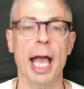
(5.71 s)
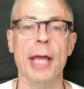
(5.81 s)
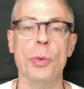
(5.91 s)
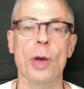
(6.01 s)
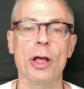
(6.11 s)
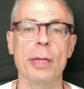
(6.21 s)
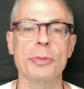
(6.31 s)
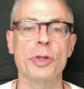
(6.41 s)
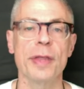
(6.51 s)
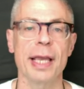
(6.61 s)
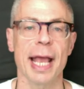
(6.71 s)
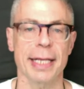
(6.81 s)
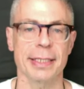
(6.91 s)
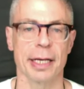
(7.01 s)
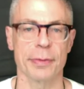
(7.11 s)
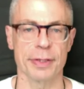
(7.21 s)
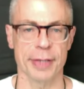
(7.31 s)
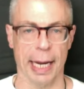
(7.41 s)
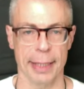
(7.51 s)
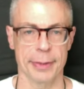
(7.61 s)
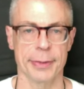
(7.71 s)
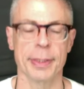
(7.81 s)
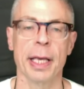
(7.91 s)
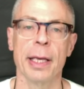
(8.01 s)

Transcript: and welcome to the next 100 seconds.